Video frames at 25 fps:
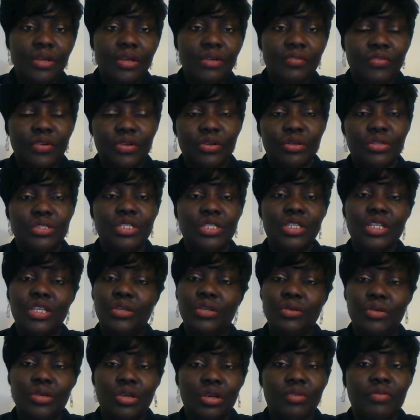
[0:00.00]
For those in the
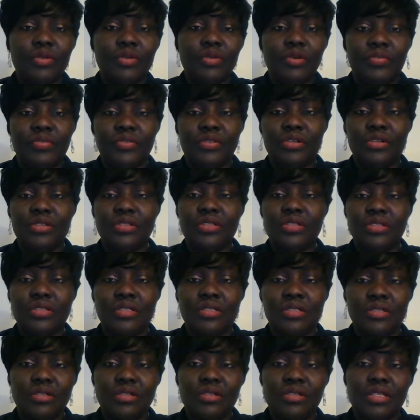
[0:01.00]
UK, of course,
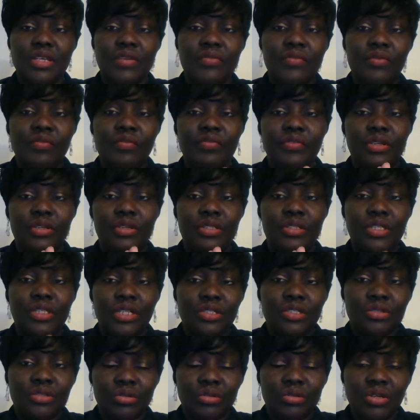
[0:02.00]

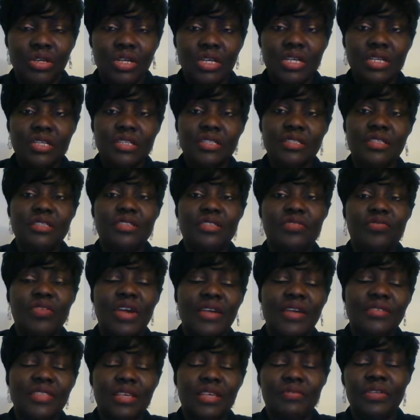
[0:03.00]

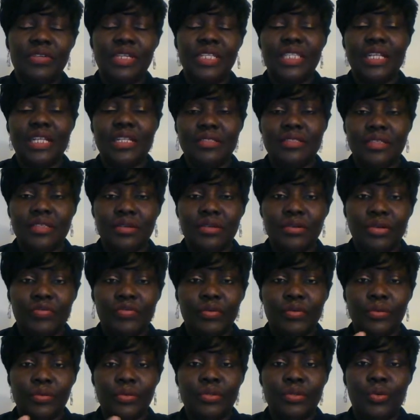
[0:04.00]
07432657880. If
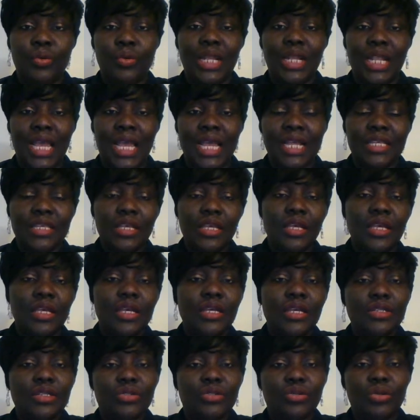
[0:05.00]
you would like
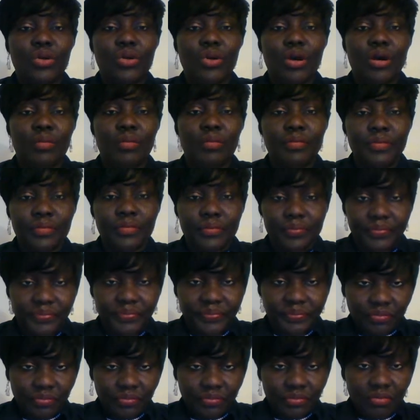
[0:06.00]
to come
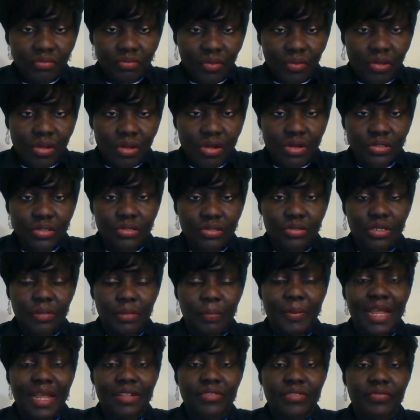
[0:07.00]
onto the
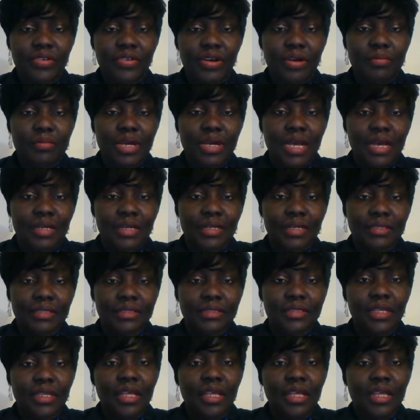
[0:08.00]
platform and
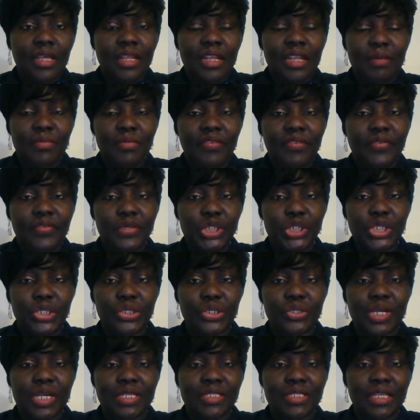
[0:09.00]
let me feature
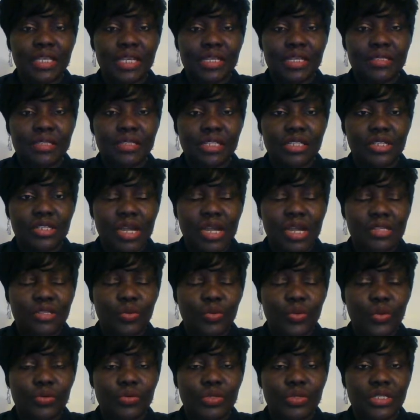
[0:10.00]
you as a guest lecturer so
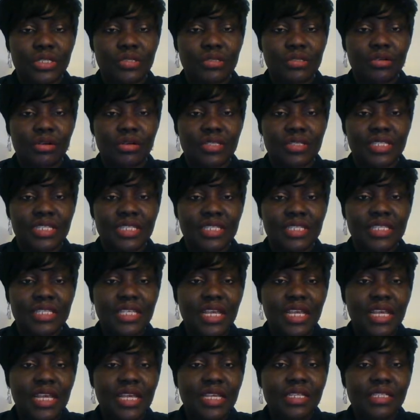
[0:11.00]
we could discuss this
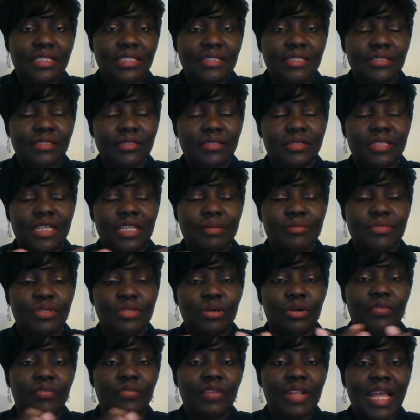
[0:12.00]
in terms
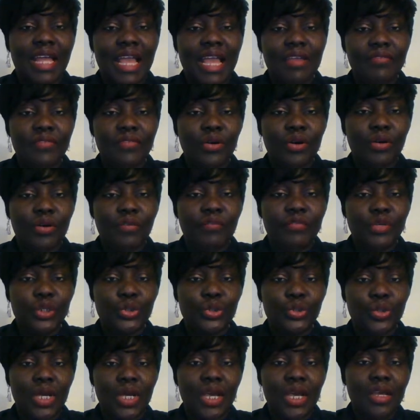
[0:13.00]
of live or
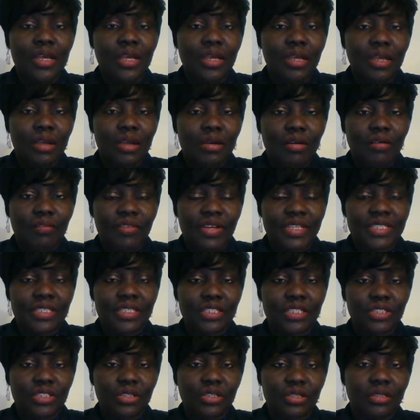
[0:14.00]
visual
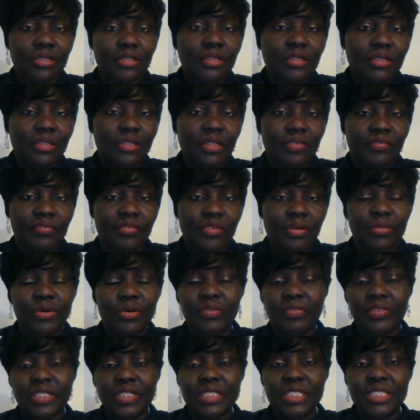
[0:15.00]
conversation if
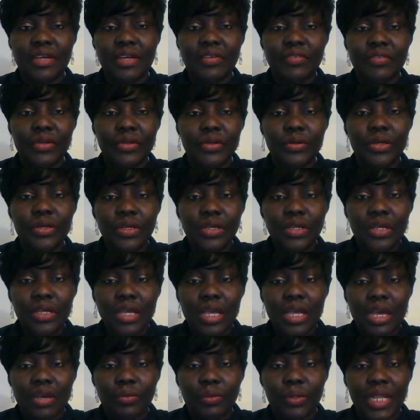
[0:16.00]
voluntary.
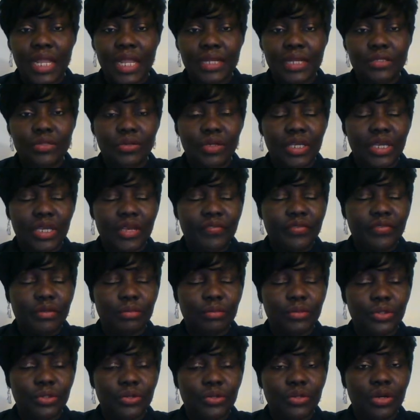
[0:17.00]
I would like to hear from
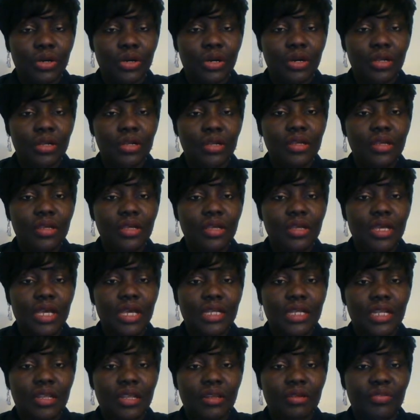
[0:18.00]
you all,
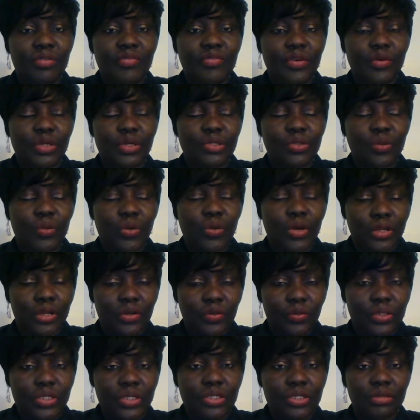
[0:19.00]
and I look forward to
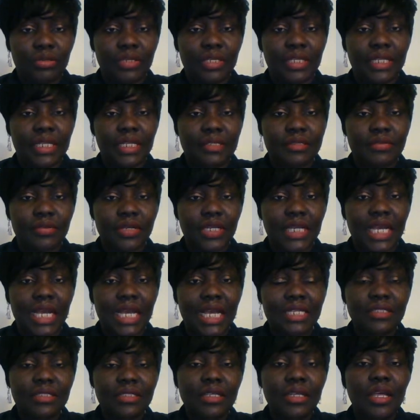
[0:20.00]
working with you in this
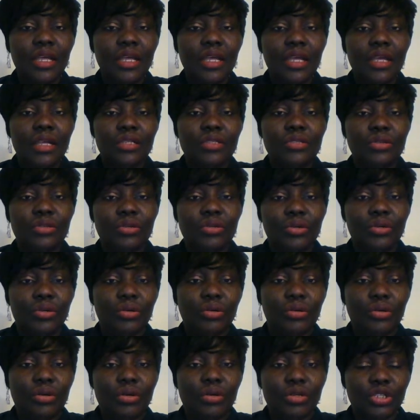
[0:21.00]
regard to
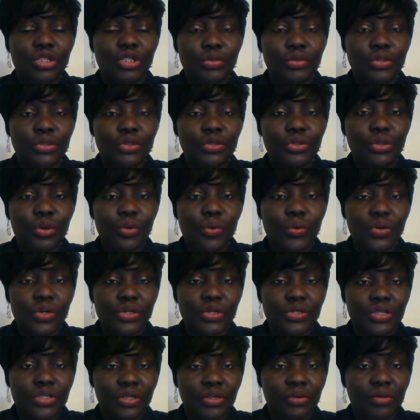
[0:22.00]
contribute
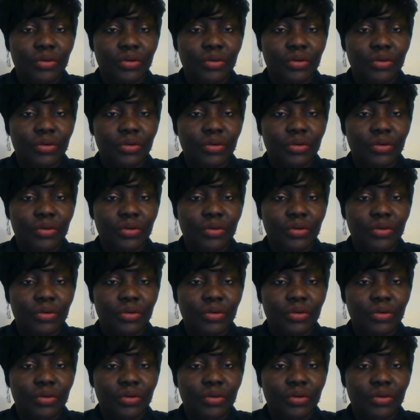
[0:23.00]
towards a